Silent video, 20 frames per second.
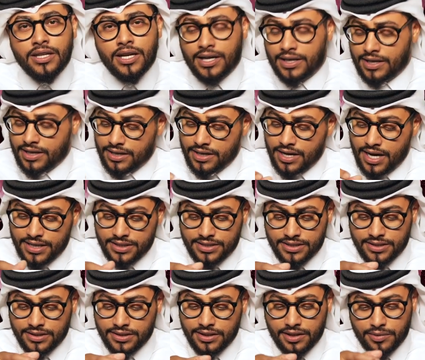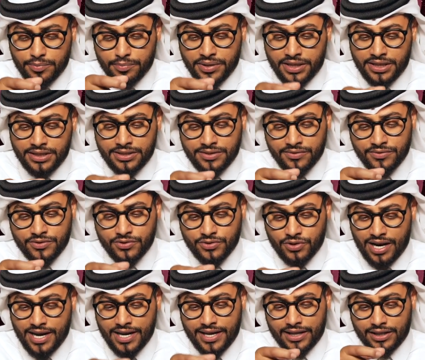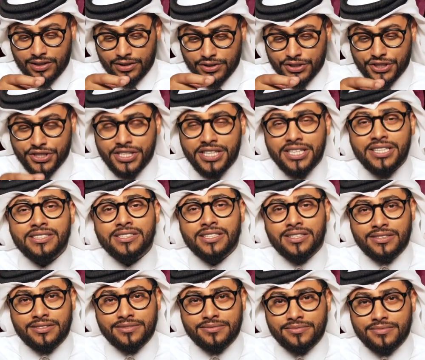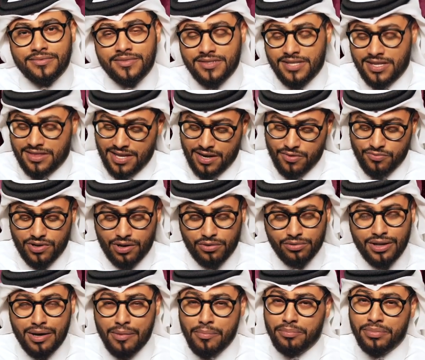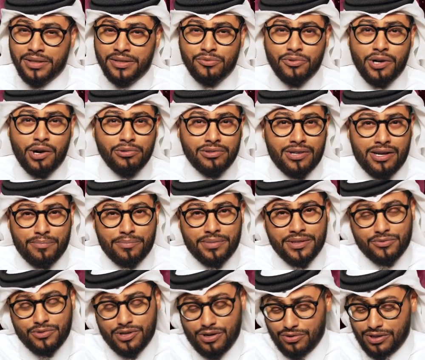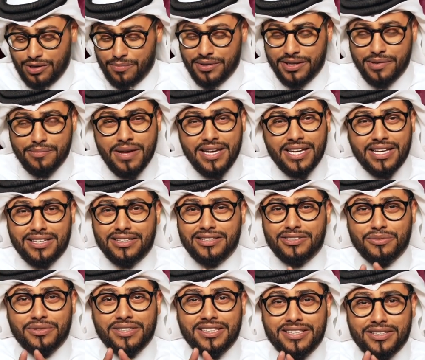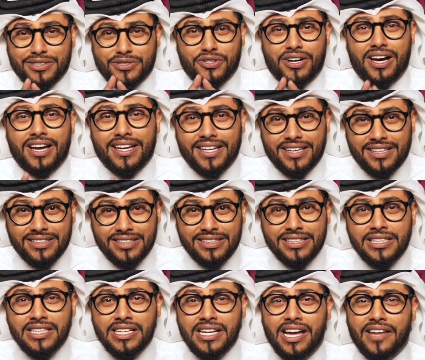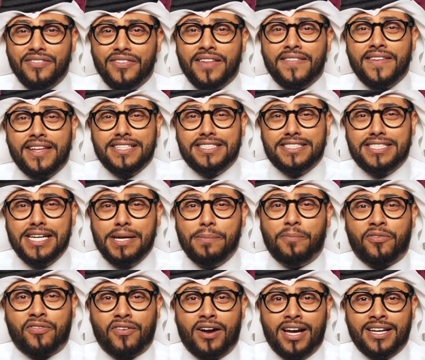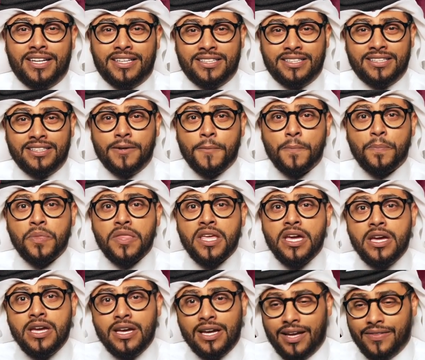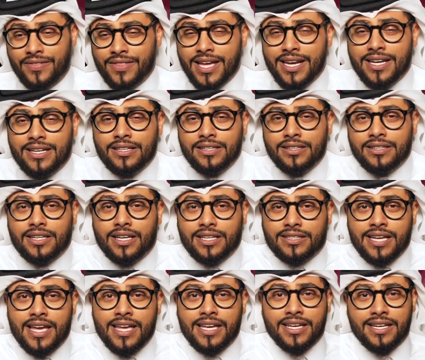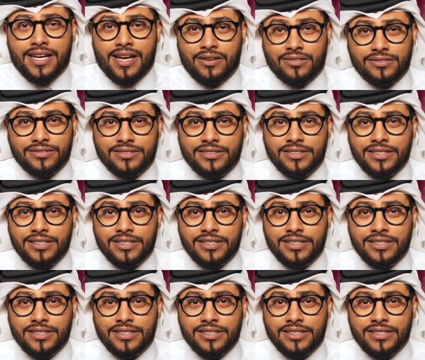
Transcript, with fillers: and a nice little piece of triangular cheese that they roll roll up and make it into a little triangle. And then they deep fry it. And then they take it out